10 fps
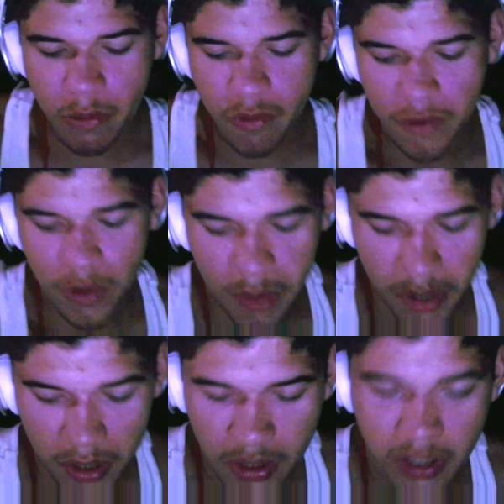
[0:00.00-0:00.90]
Today I'm
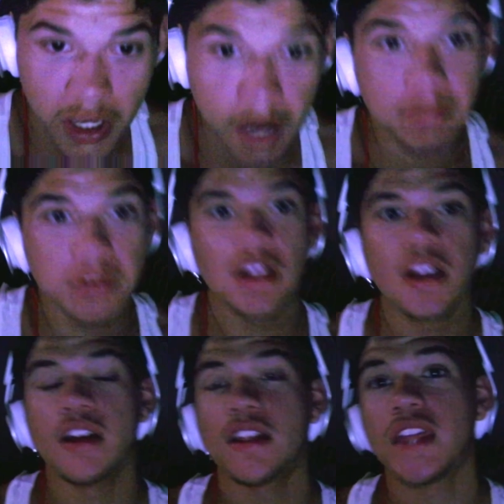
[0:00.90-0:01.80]
reviewing,
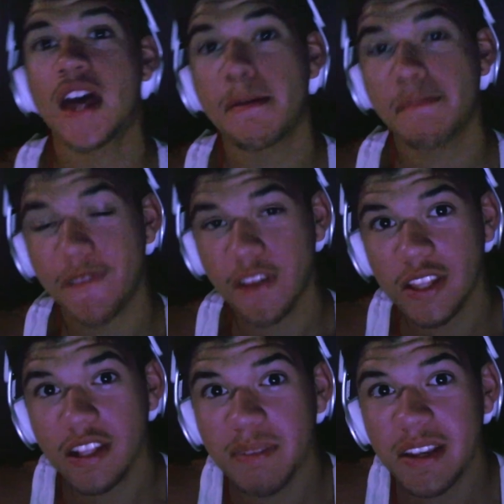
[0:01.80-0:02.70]
yep,
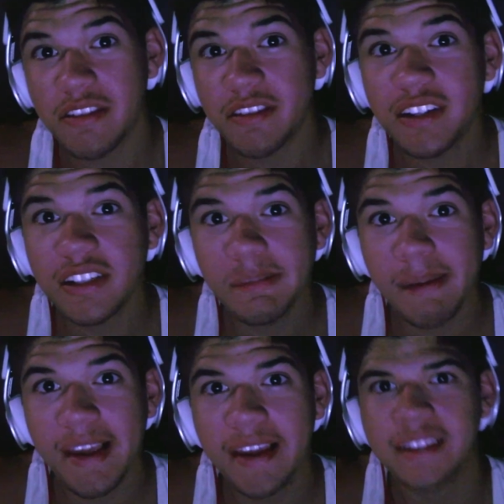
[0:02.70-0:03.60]
that film is being
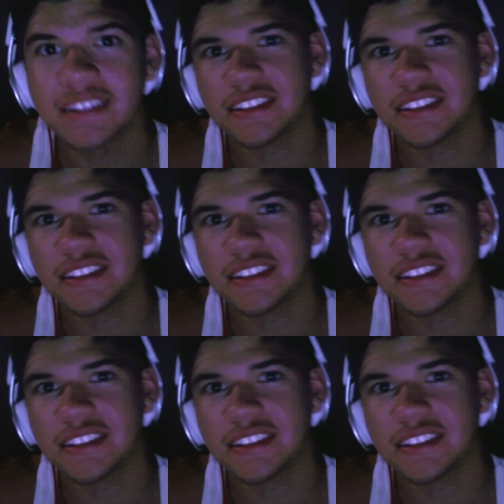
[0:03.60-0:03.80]
critically